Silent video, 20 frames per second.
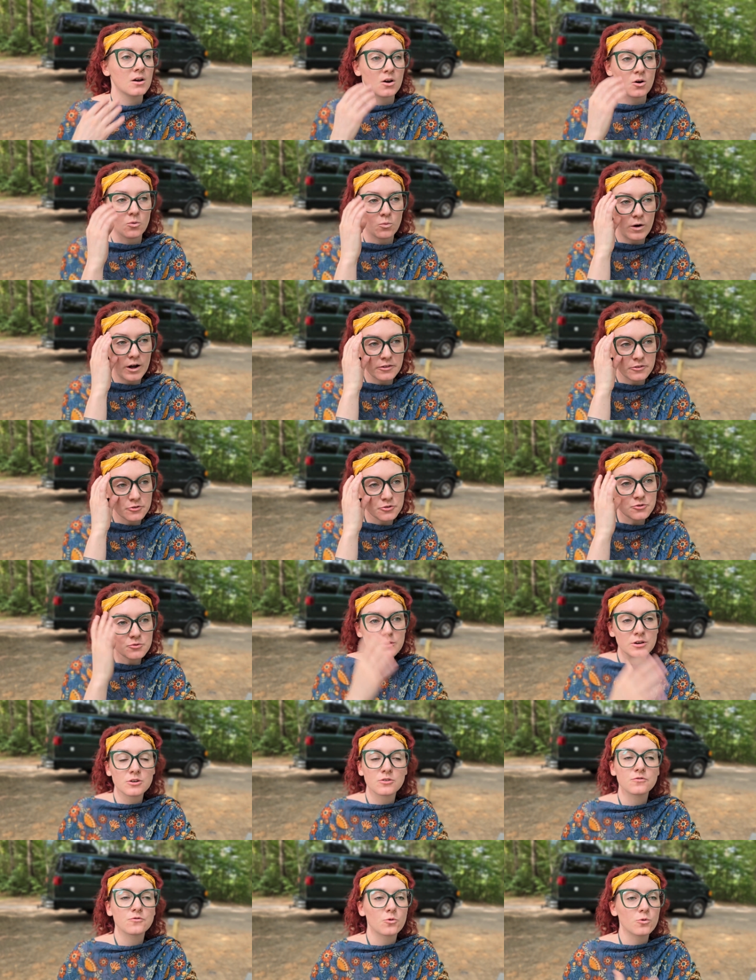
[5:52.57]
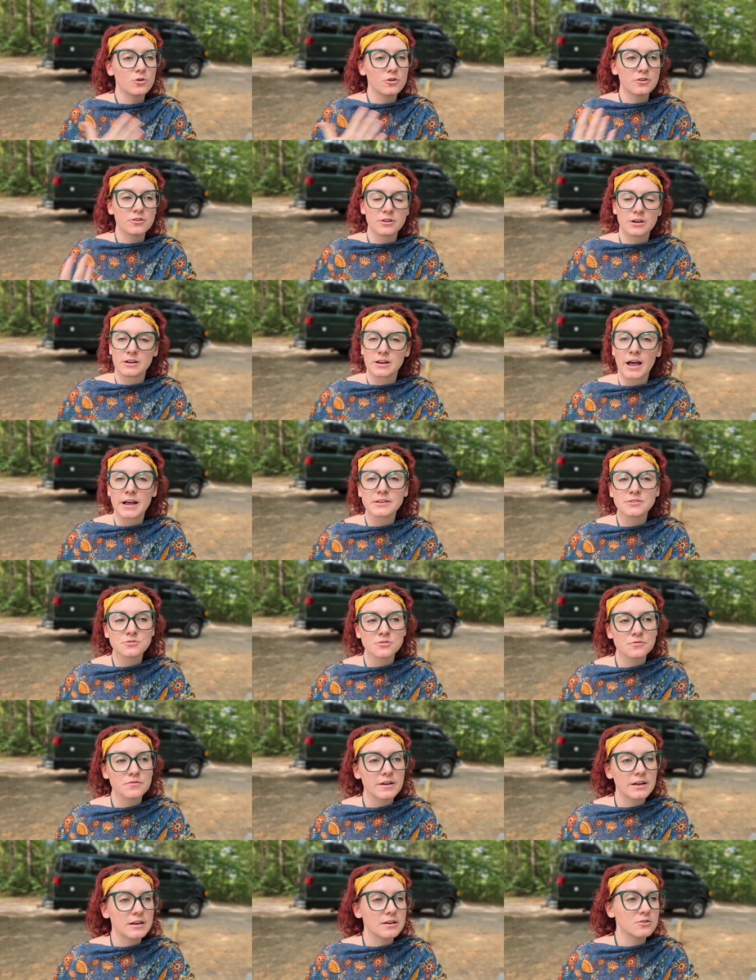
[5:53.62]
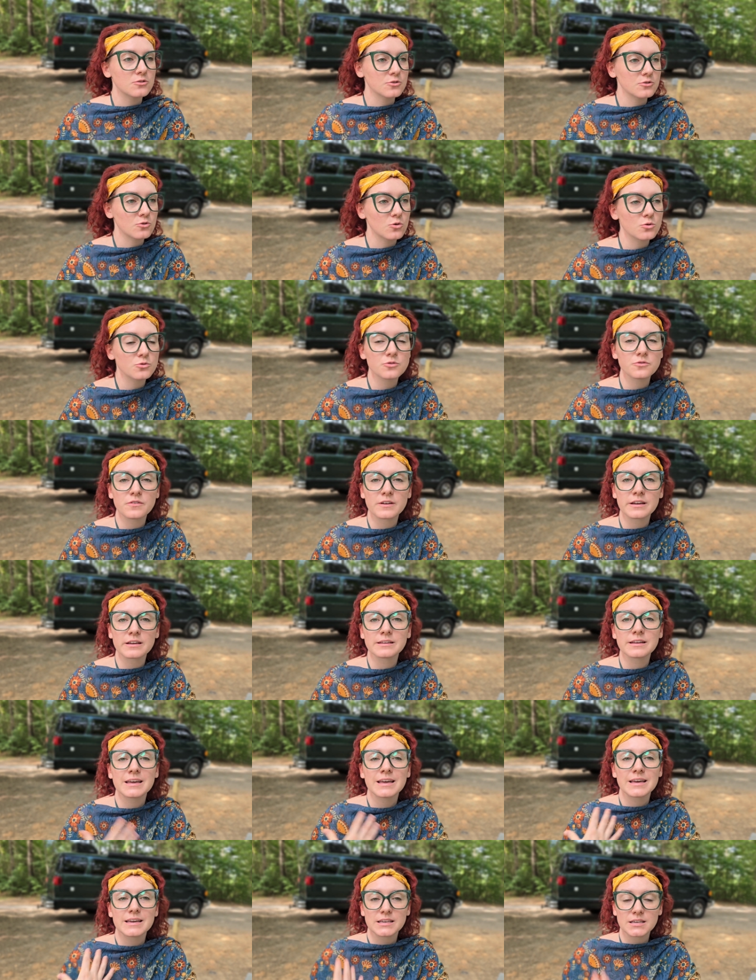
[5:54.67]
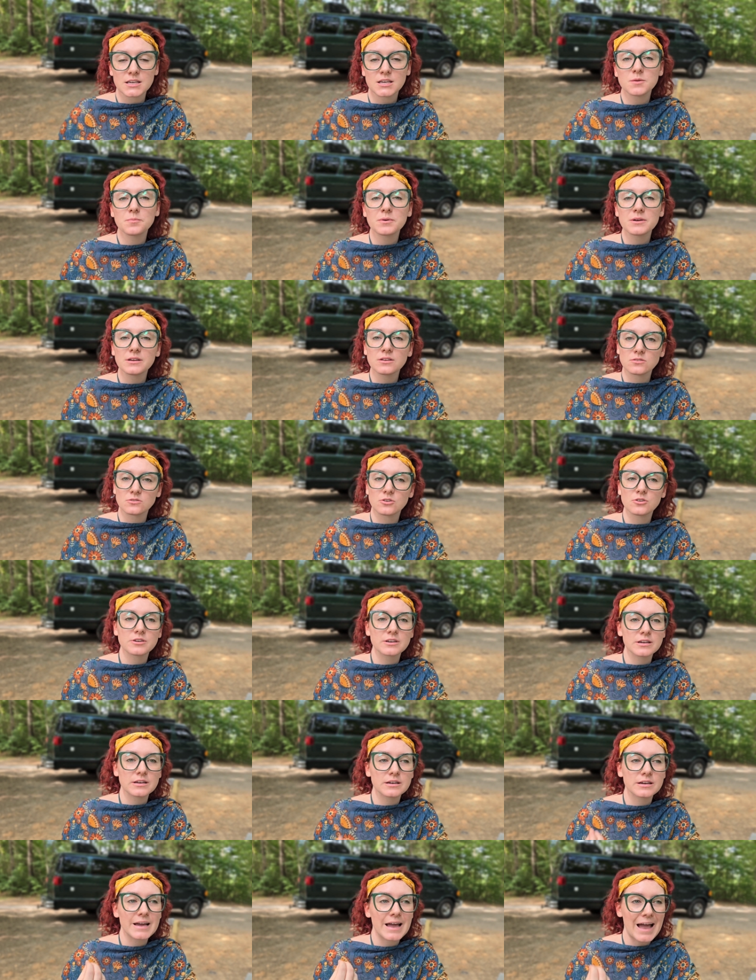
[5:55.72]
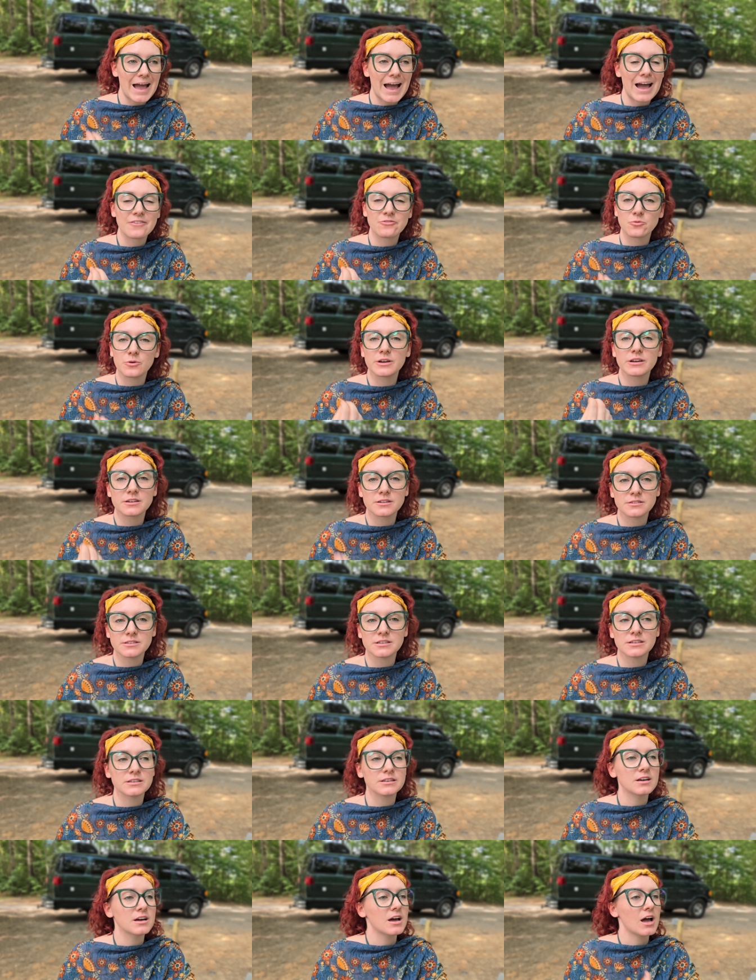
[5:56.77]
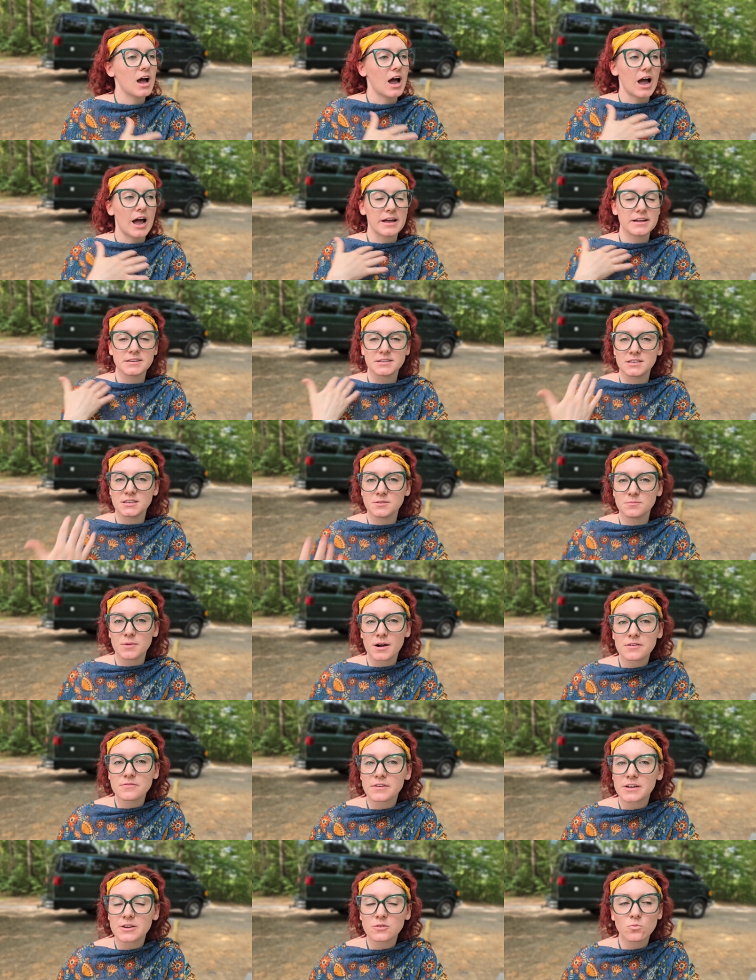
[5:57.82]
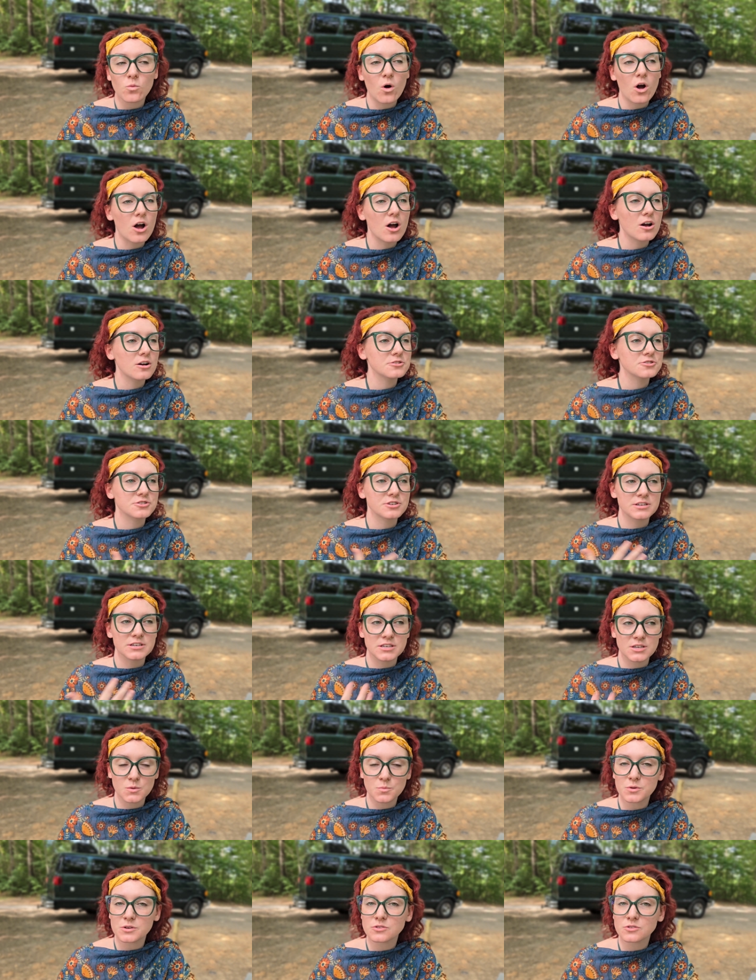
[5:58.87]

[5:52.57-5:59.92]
Whether you can afford a nicer van or an older van, keep it looking halfway clean. I keep my van washed and keep it